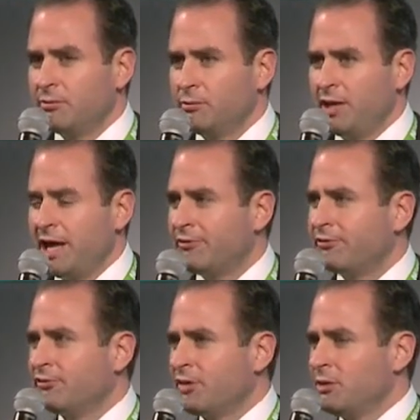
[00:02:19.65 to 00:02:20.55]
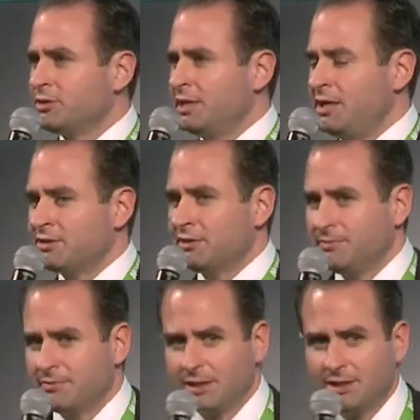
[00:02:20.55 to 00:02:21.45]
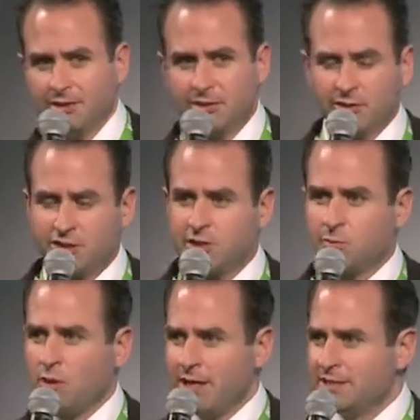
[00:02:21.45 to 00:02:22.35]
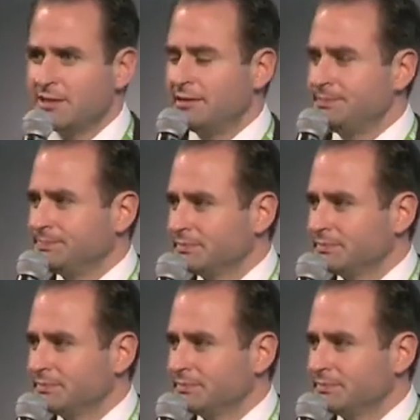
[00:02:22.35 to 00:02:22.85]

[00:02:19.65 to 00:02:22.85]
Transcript: and we haven't found data, which is pricing.